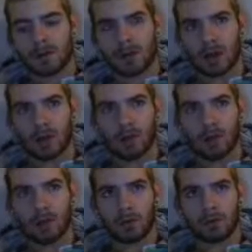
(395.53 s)

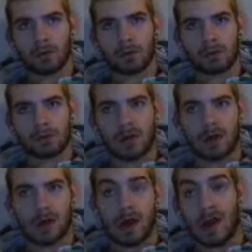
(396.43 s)
Now,
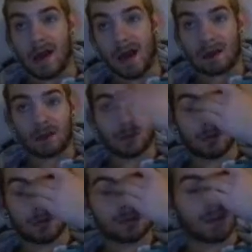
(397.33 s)
I
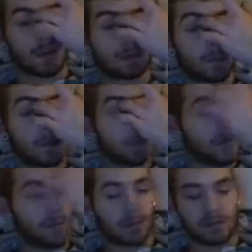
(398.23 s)
don't really face many
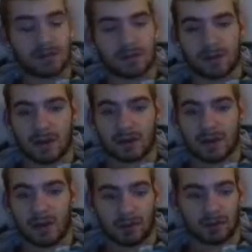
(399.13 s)
people with these kind of
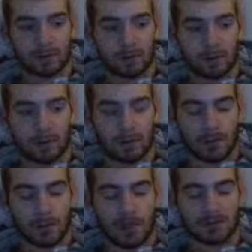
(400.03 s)
decks, so
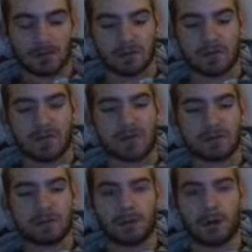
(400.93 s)
it hasn't
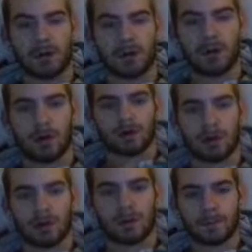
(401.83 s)
affected me at all,
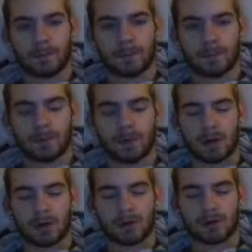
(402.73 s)
really.
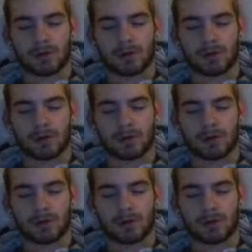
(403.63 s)
But